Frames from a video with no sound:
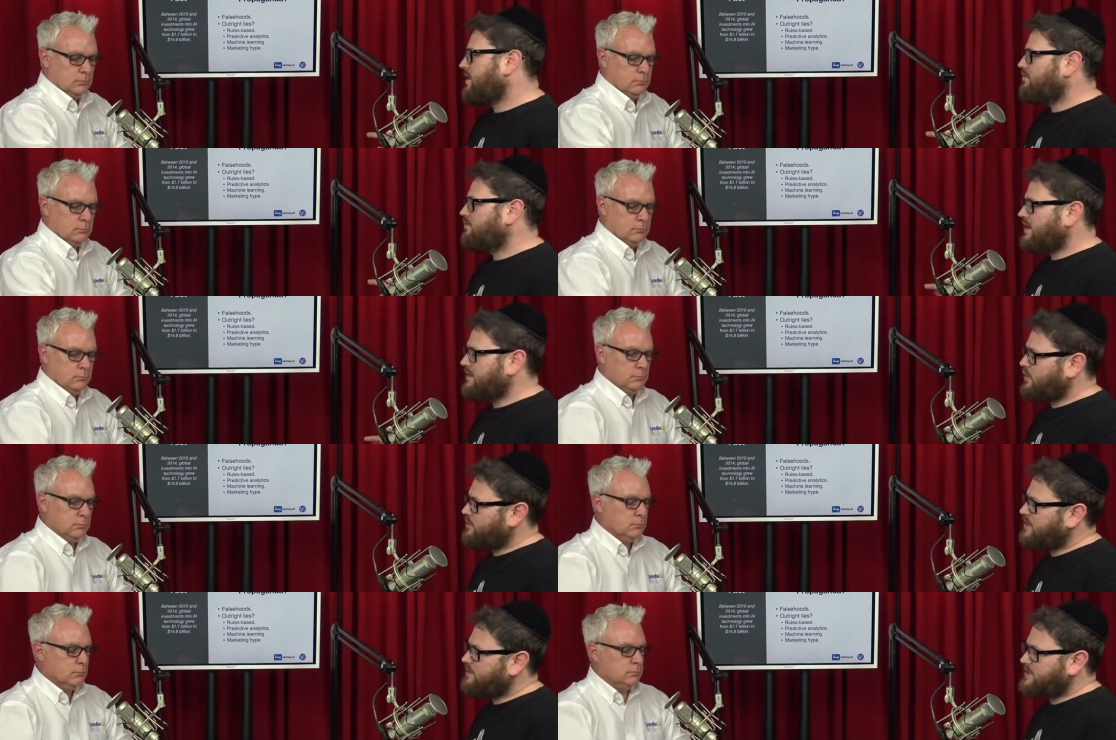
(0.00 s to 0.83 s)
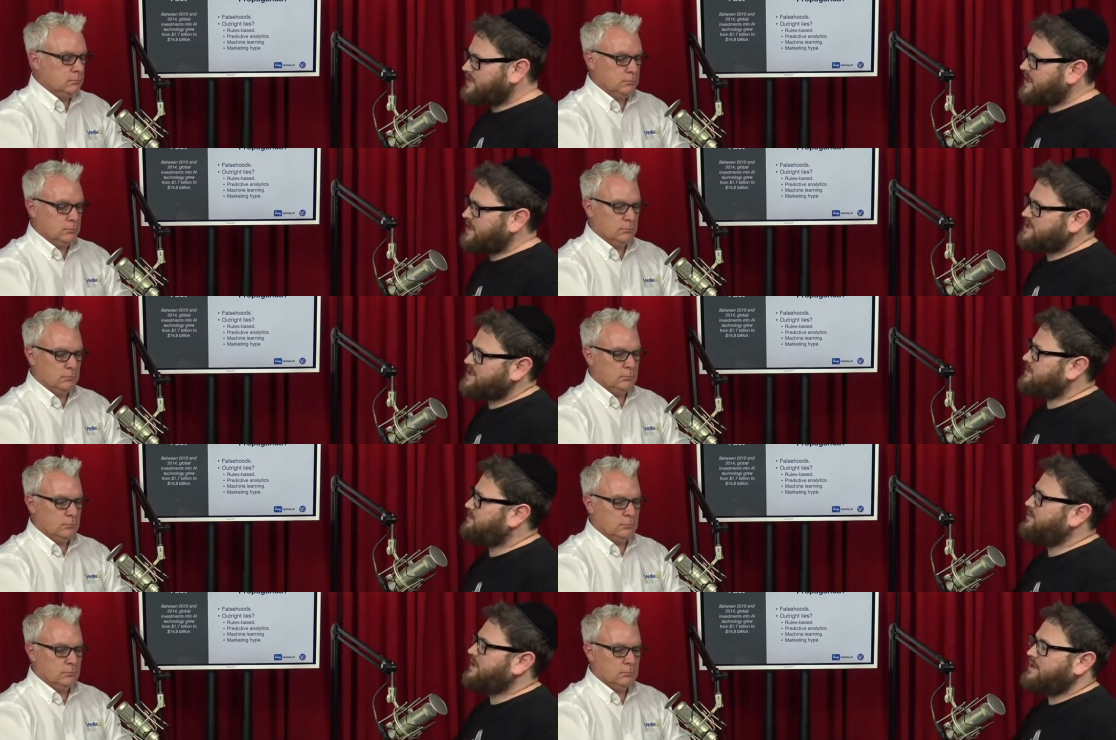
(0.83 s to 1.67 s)
Speaker 1: But when people say just like
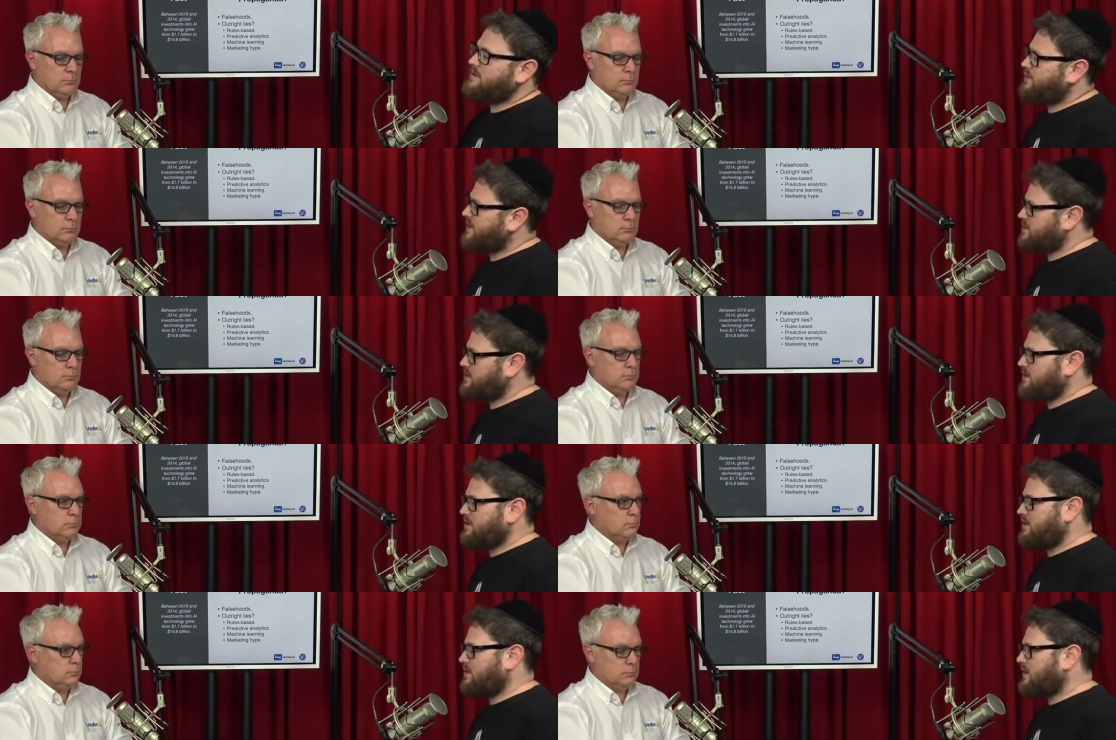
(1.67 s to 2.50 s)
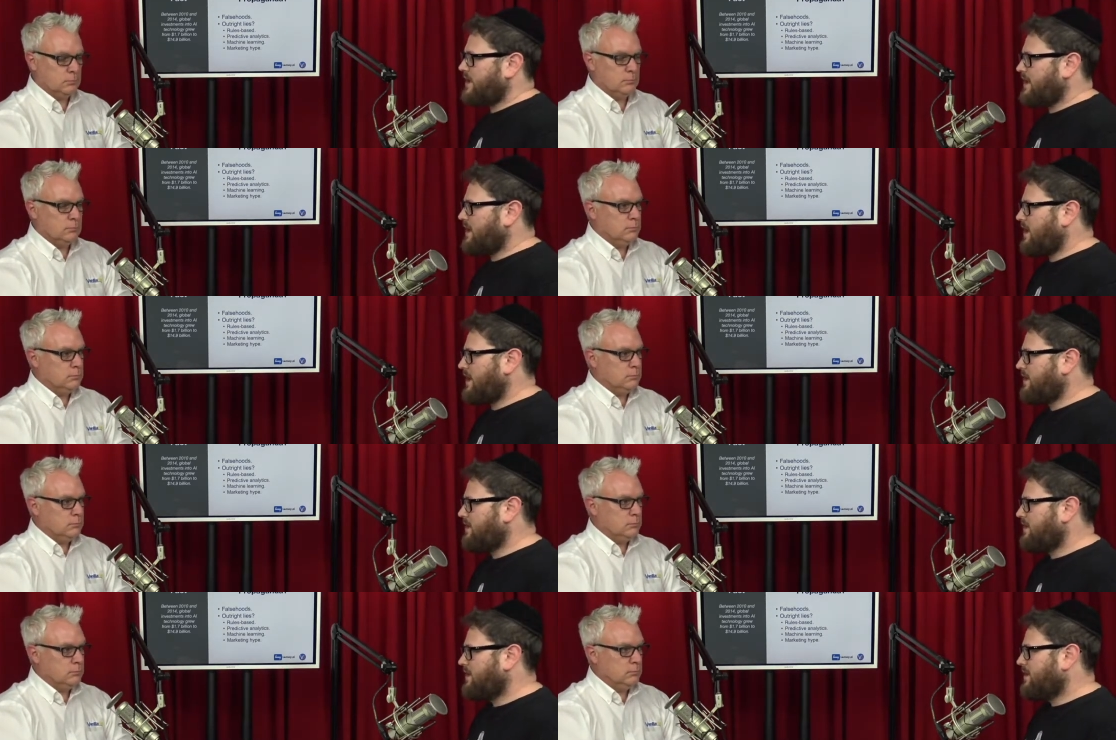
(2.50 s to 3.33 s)
big picture A I,